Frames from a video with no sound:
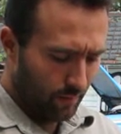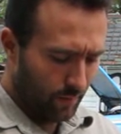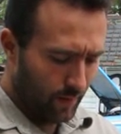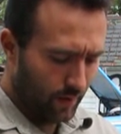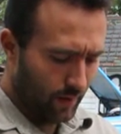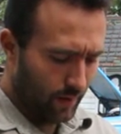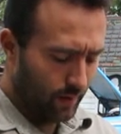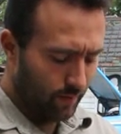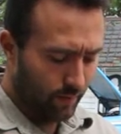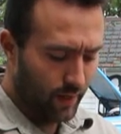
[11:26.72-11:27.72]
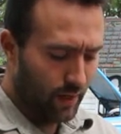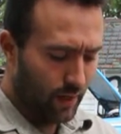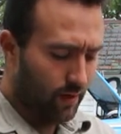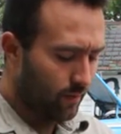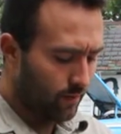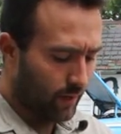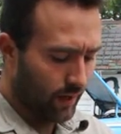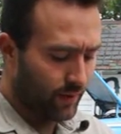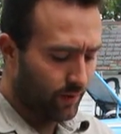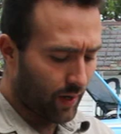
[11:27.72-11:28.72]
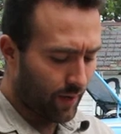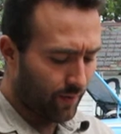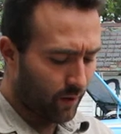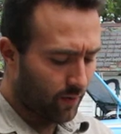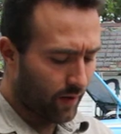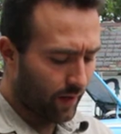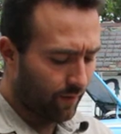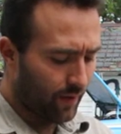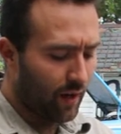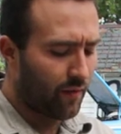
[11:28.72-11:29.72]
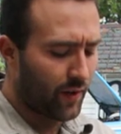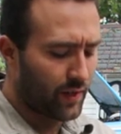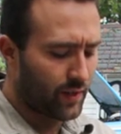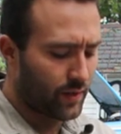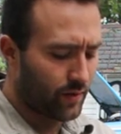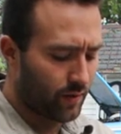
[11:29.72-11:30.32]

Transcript: But right now I do have the overhead valve engine,